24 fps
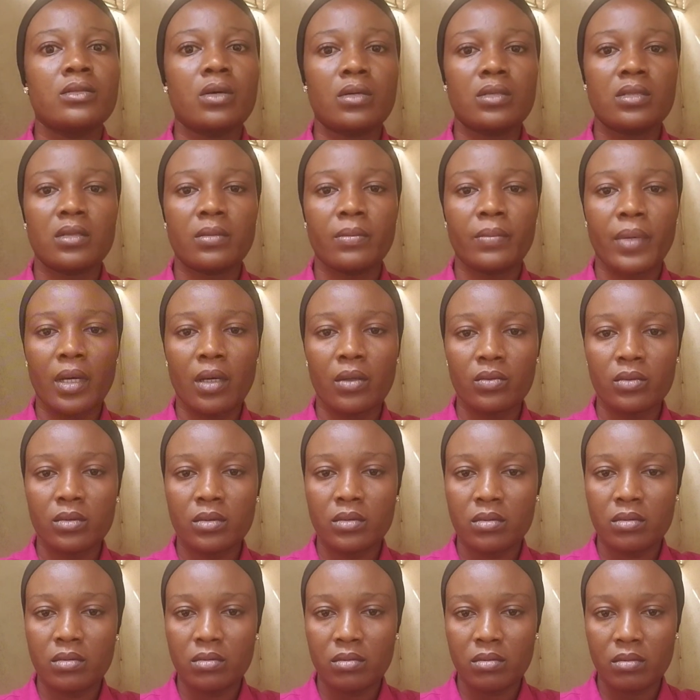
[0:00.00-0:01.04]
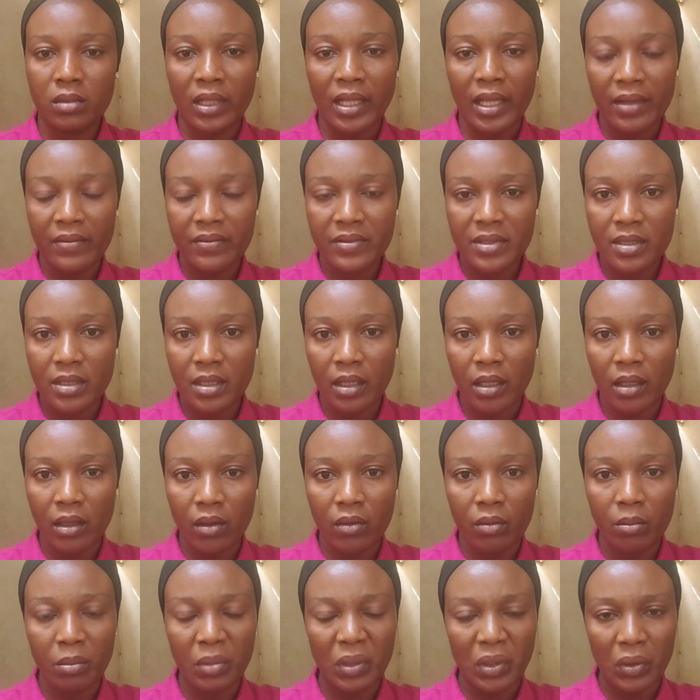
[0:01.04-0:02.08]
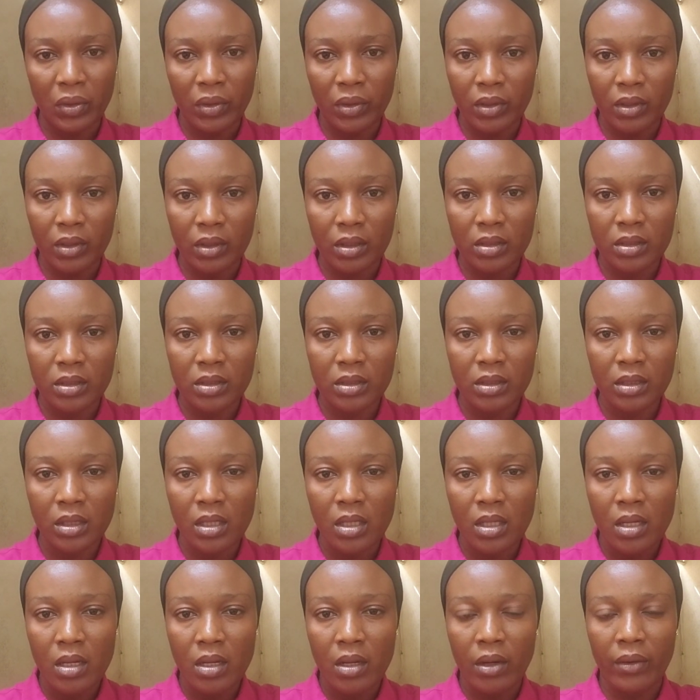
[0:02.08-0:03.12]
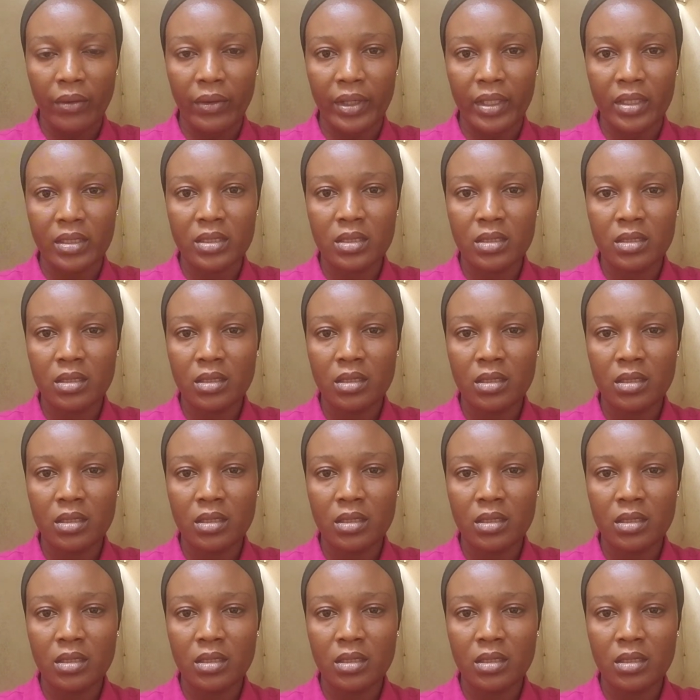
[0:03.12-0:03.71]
talks about lifestyle, blogs, all right,